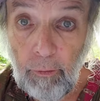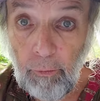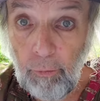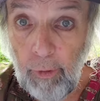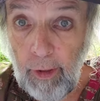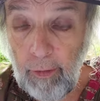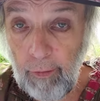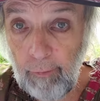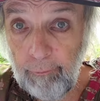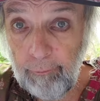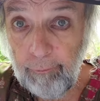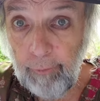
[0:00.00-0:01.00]
where the
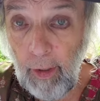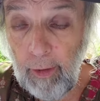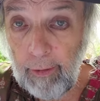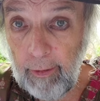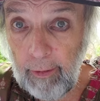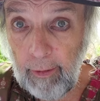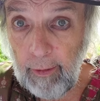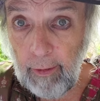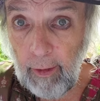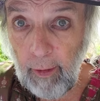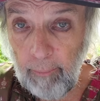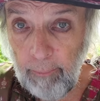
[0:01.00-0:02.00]
fuck
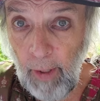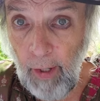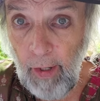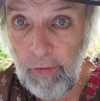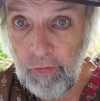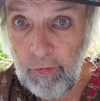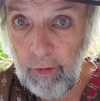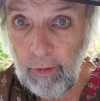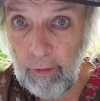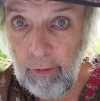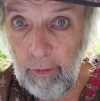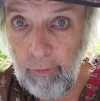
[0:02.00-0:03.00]
are Pasha,
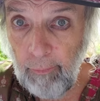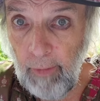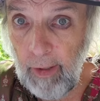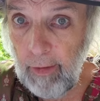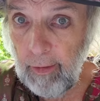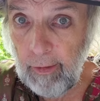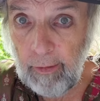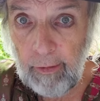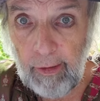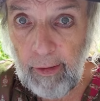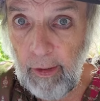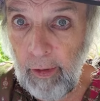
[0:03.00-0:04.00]
Earthman, and
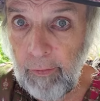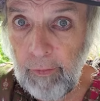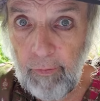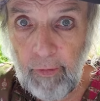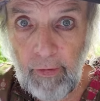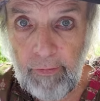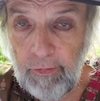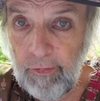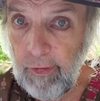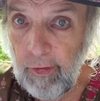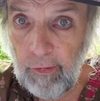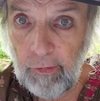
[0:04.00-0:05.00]
Cleo? Did they just
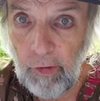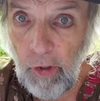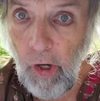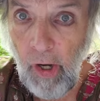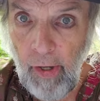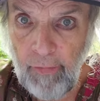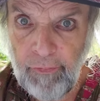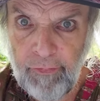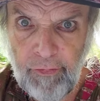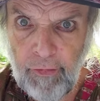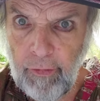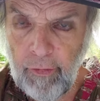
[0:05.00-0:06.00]
get
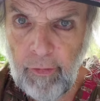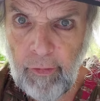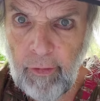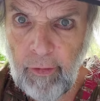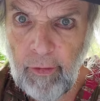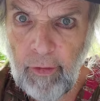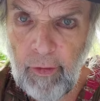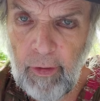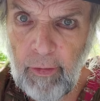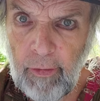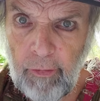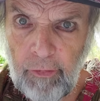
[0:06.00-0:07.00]
lost
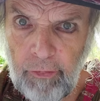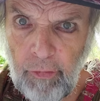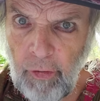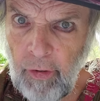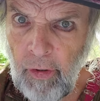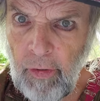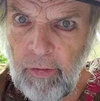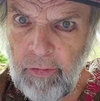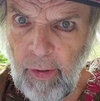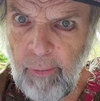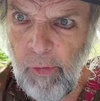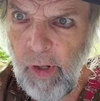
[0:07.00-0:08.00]
in the story
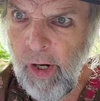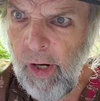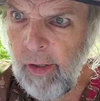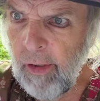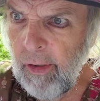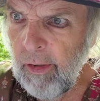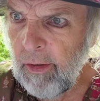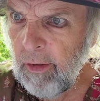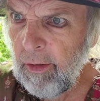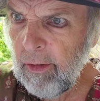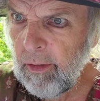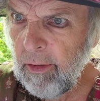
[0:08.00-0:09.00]
somewhere?
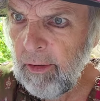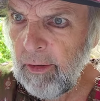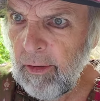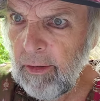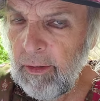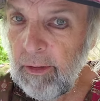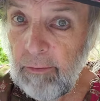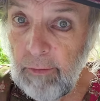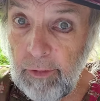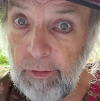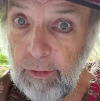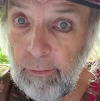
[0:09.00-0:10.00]

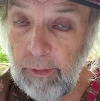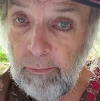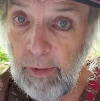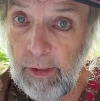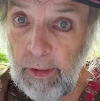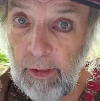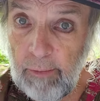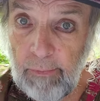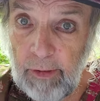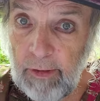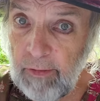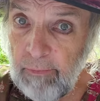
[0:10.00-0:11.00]
Well, humor me, huh?
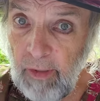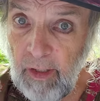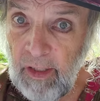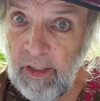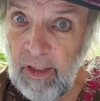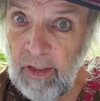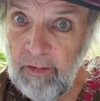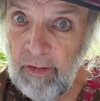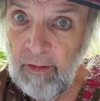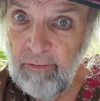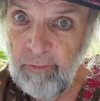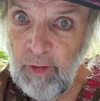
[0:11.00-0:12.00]
Because my hands
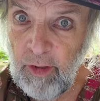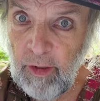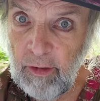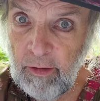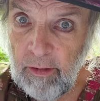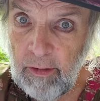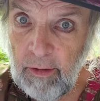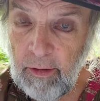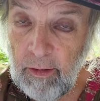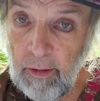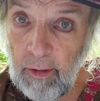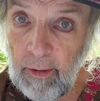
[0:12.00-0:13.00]
are full.
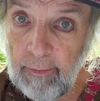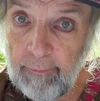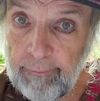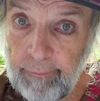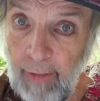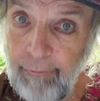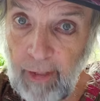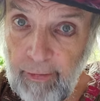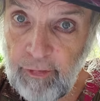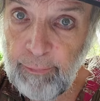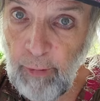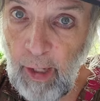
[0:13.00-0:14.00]
I've got
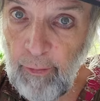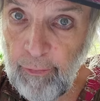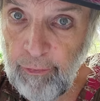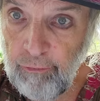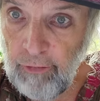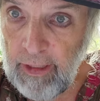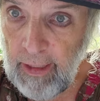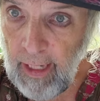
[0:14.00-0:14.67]
to sprout three